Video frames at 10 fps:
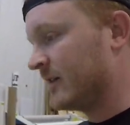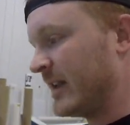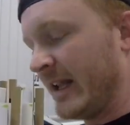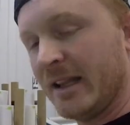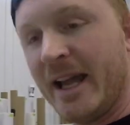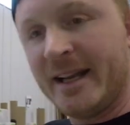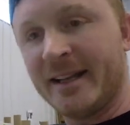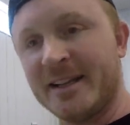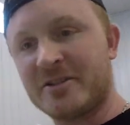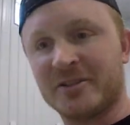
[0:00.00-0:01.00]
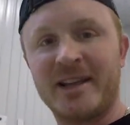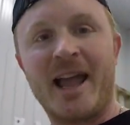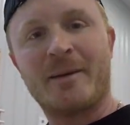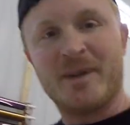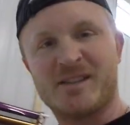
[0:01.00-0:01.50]
that light initial
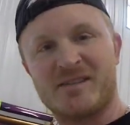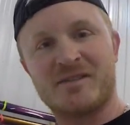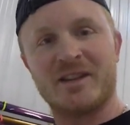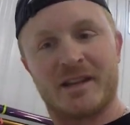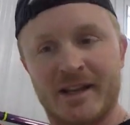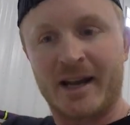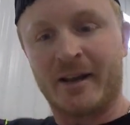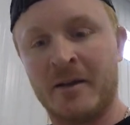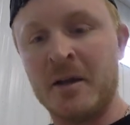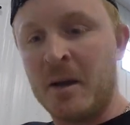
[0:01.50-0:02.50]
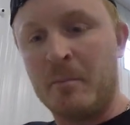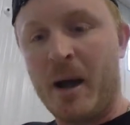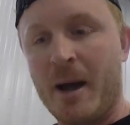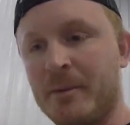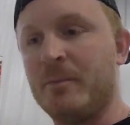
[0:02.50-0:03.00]
tack makes it so you can kind of
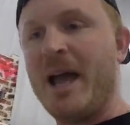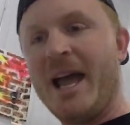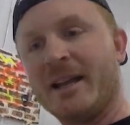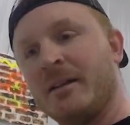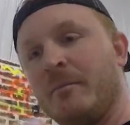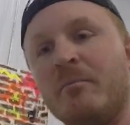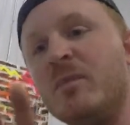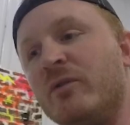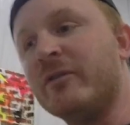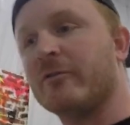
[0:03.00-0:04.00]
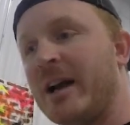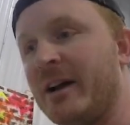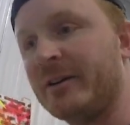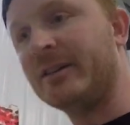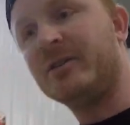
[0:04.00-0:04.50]
pop it back and move it
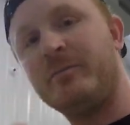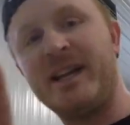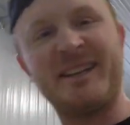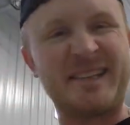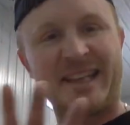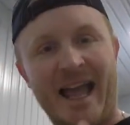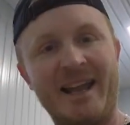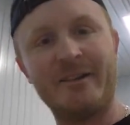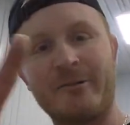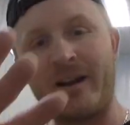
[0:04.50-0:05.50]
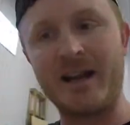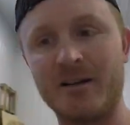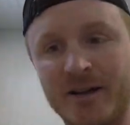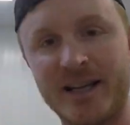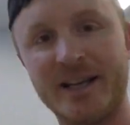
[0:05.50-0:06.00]
around a little bit, slide it
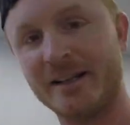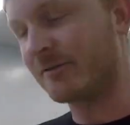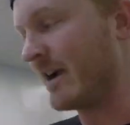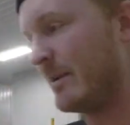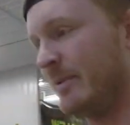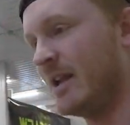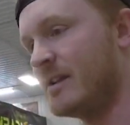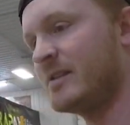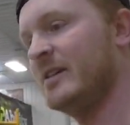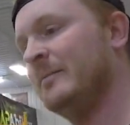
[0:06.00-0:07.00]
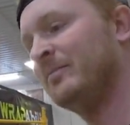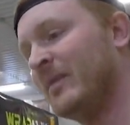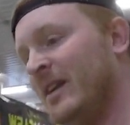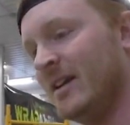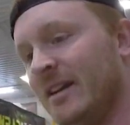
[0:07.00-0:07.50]
around, get it in the right place.
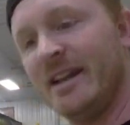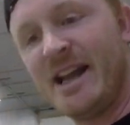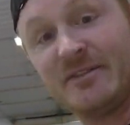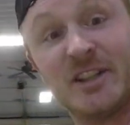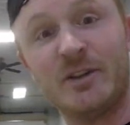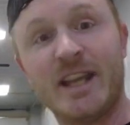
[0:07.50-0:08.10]
And after you